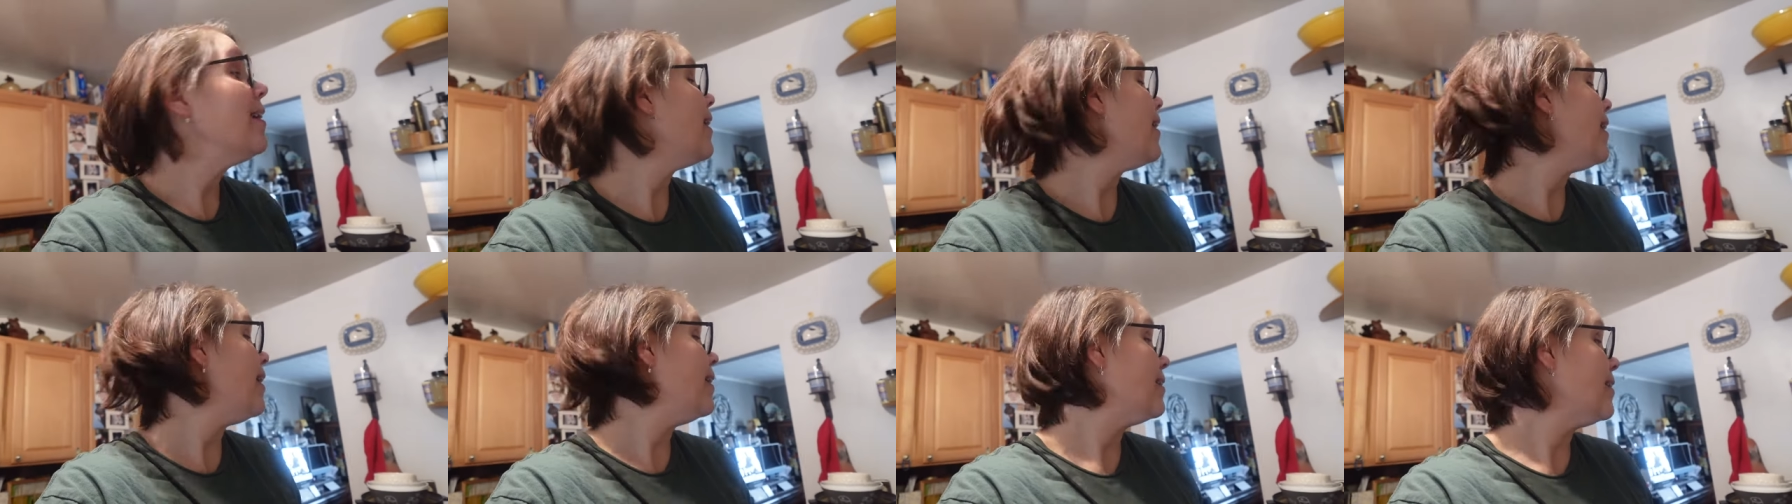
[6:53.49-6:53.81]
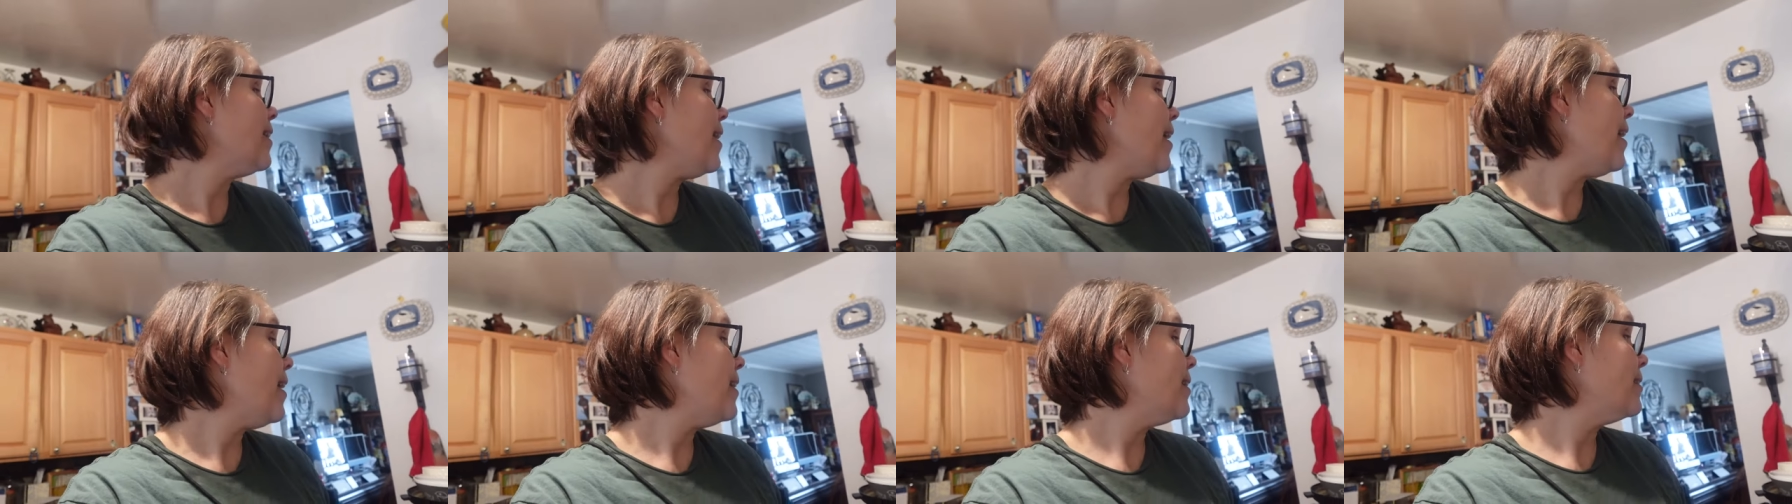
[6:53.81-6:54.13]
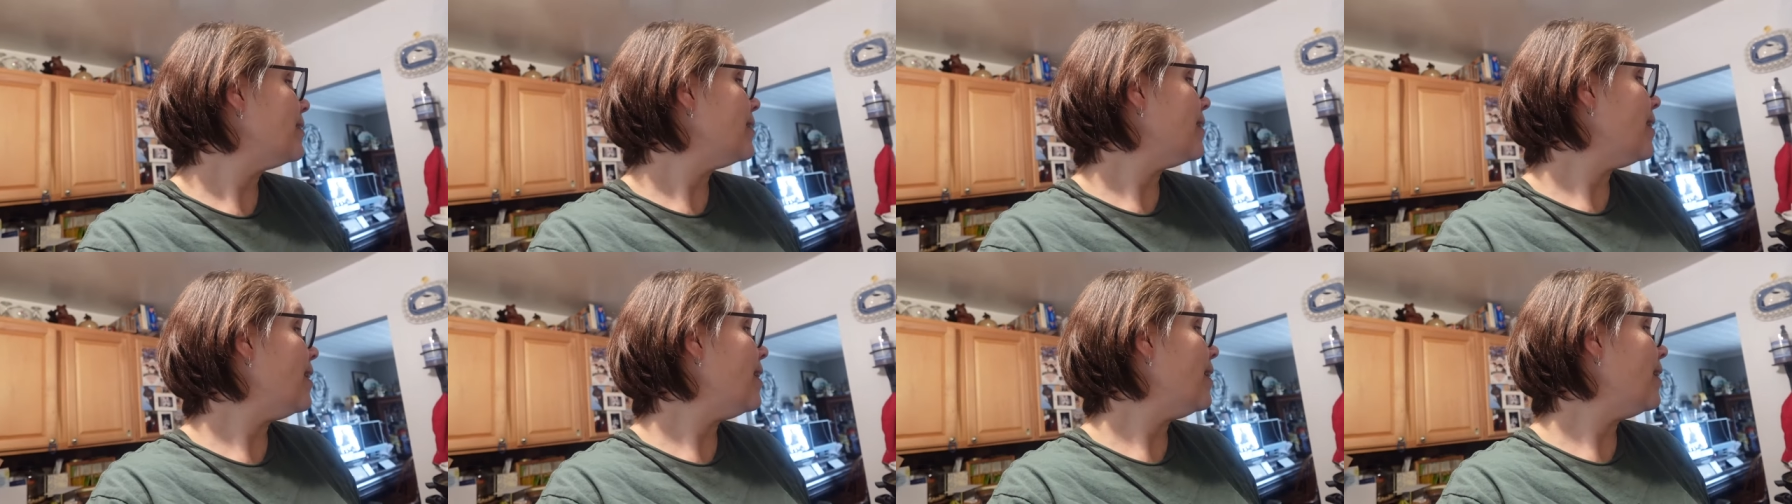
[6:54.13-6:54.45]
I'll
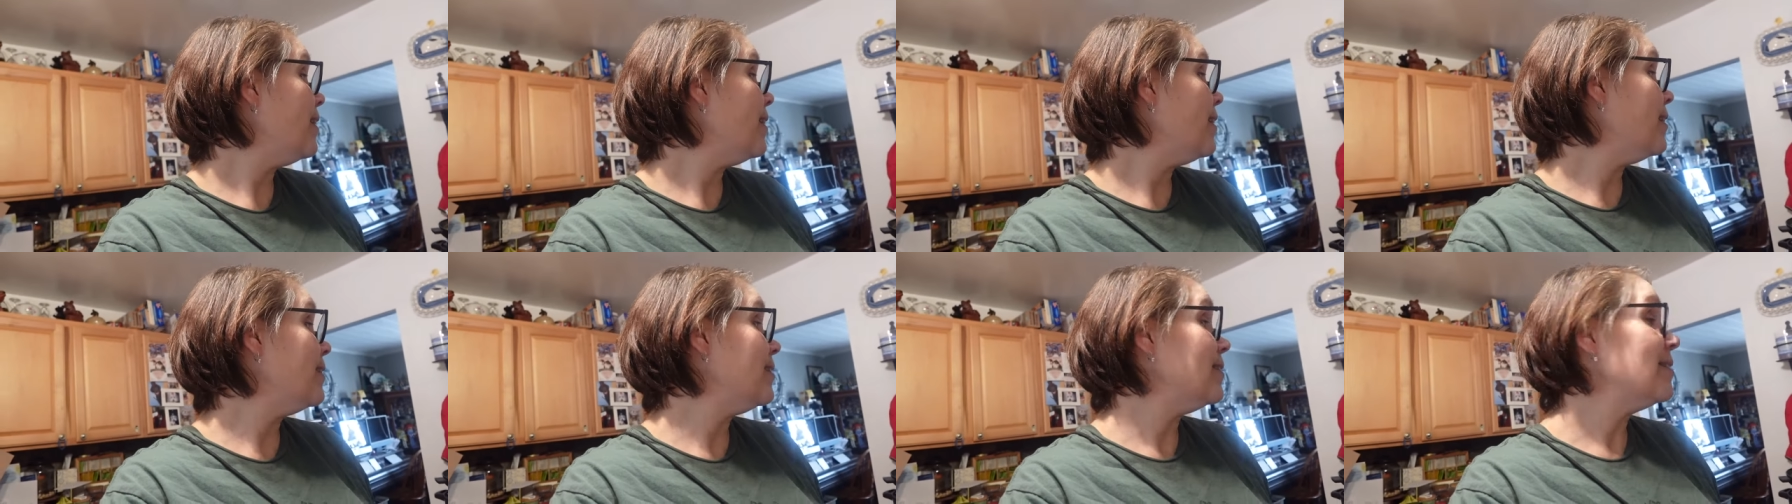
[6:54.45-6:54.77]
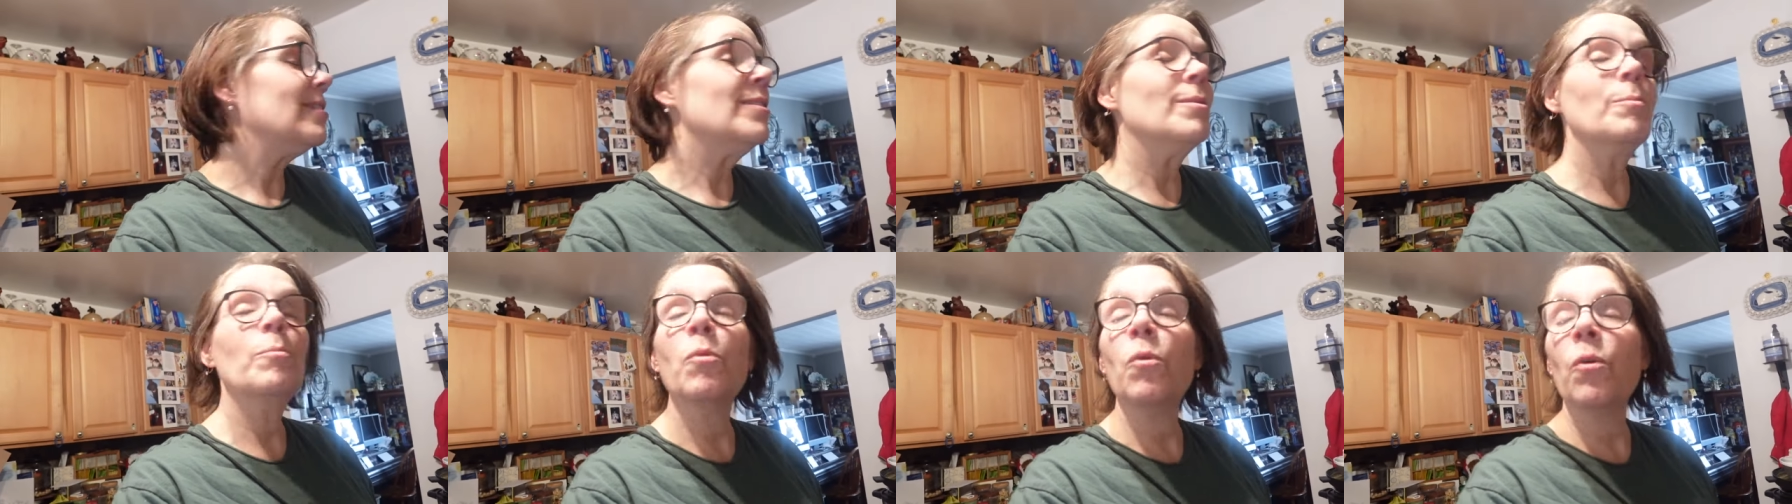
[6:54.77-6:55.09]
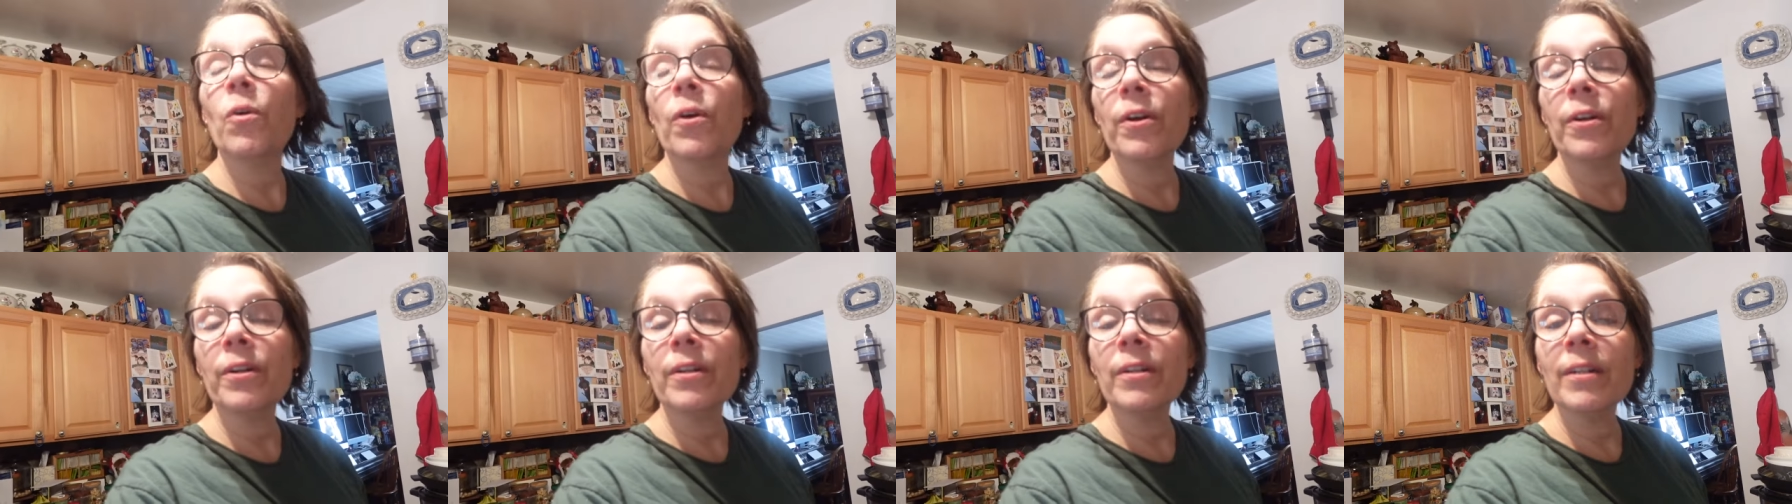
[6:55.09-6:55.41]
get some
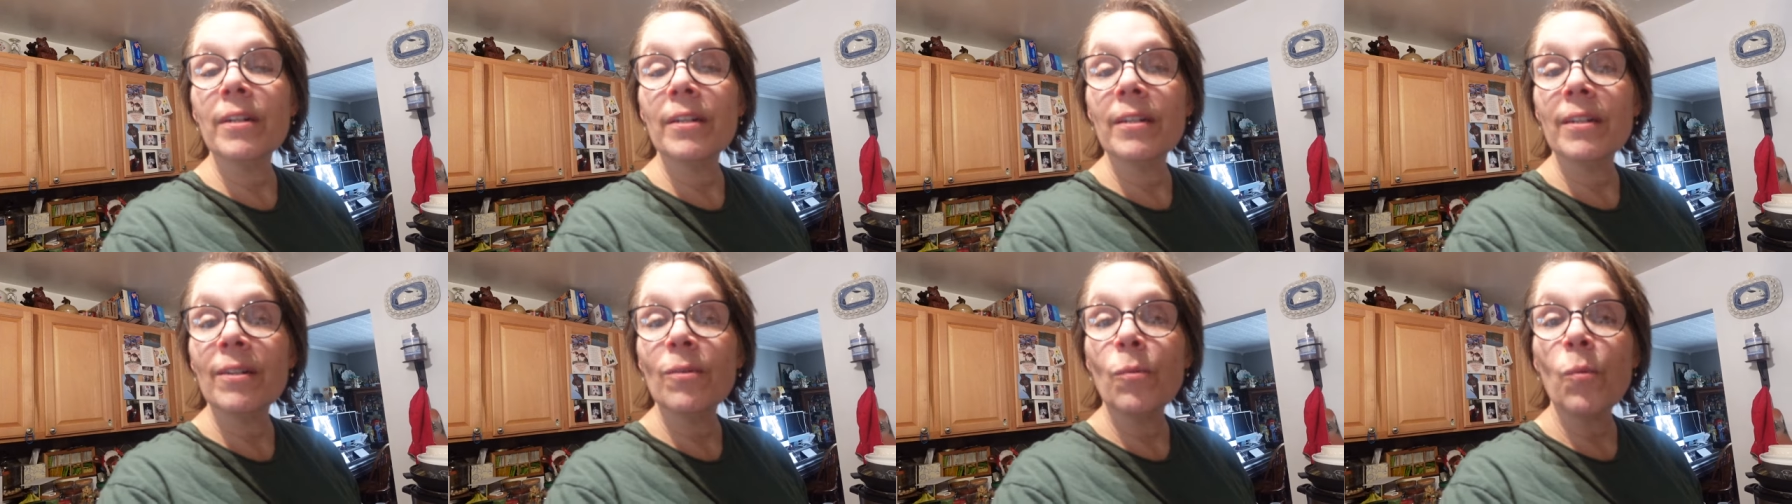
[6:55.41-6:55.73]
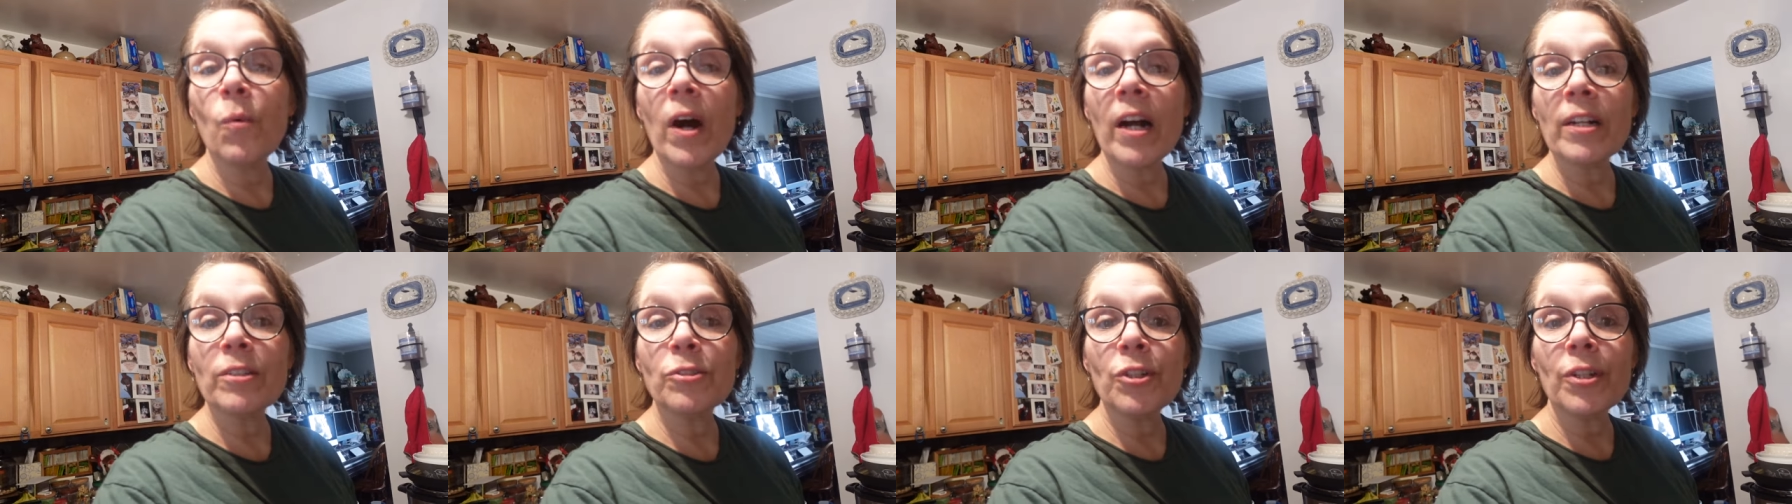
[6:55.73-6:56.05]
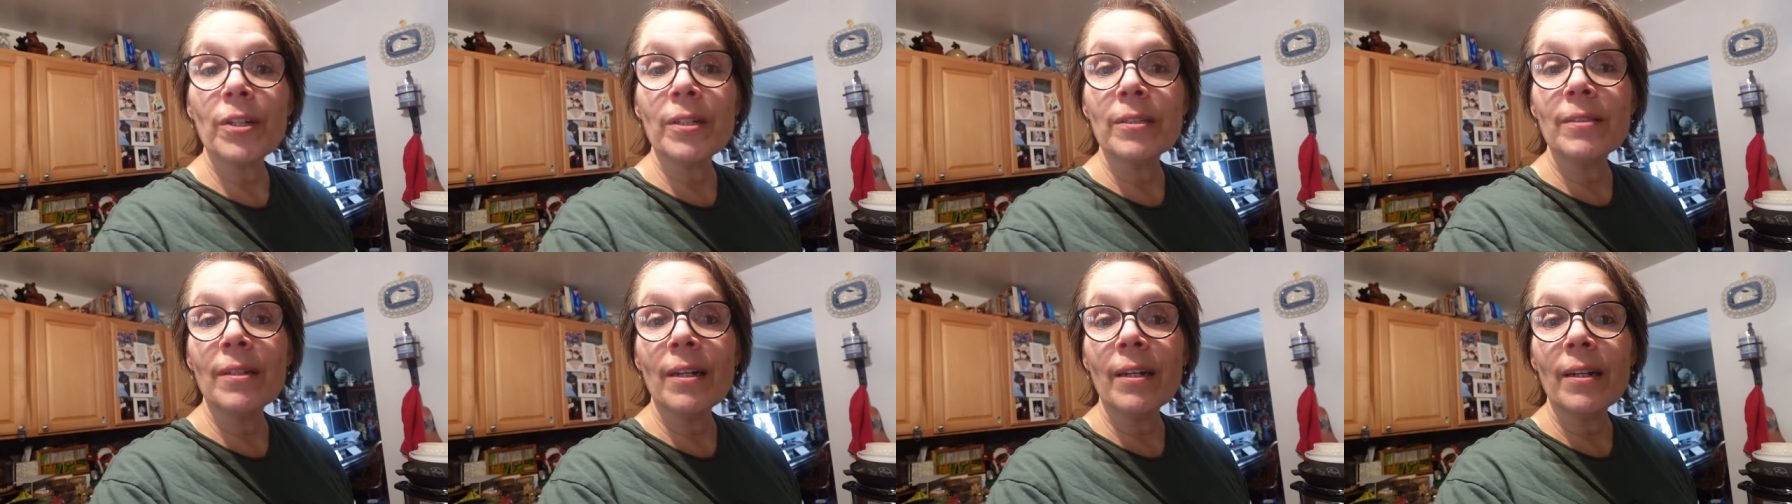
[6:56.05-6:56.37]
more
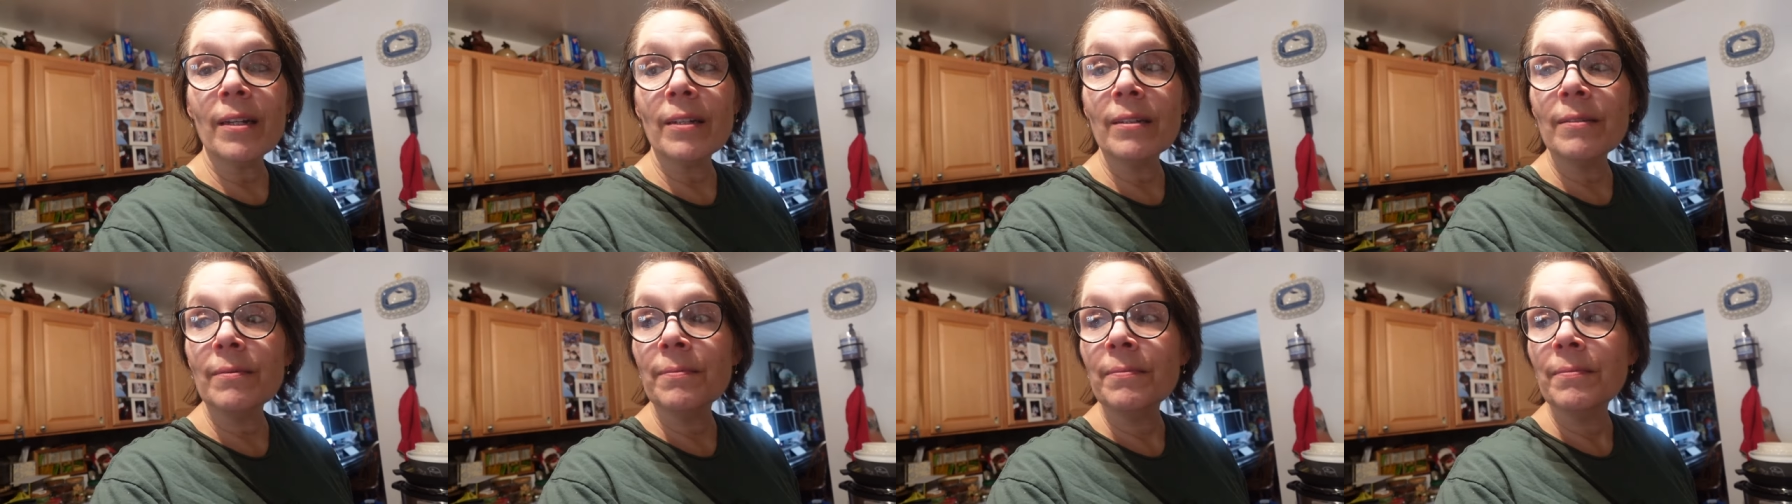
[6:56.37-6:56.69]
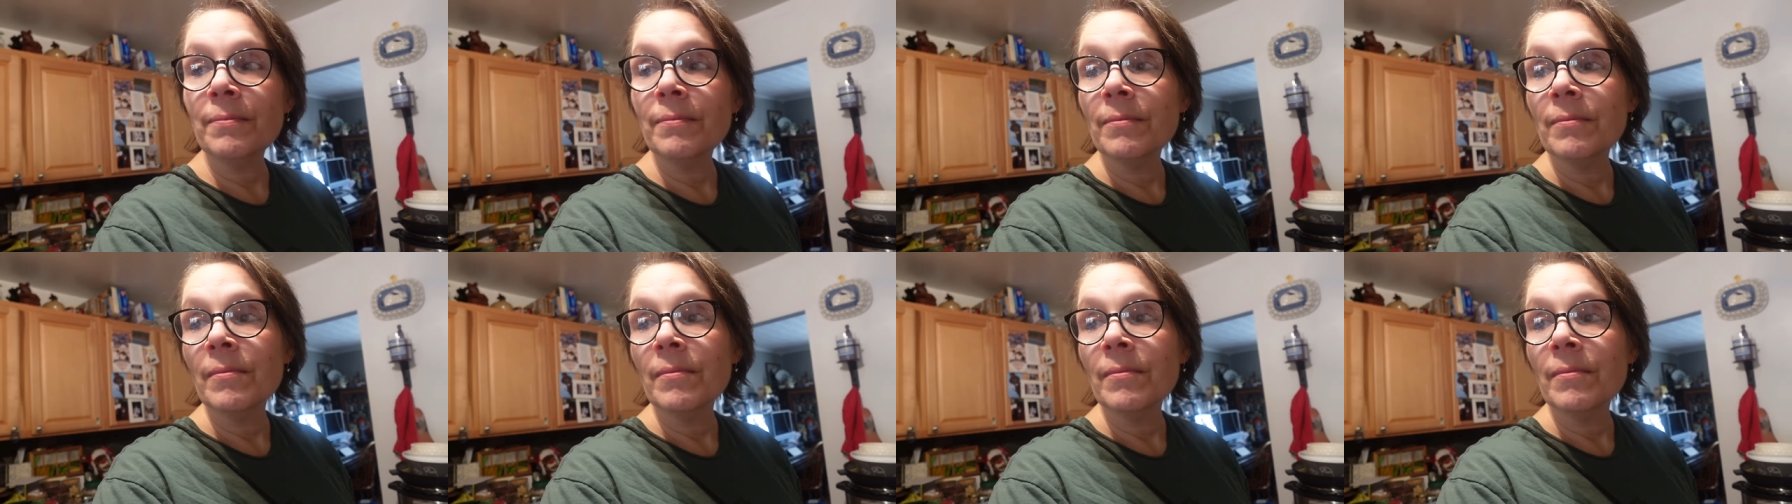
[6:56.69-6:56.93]
watching done.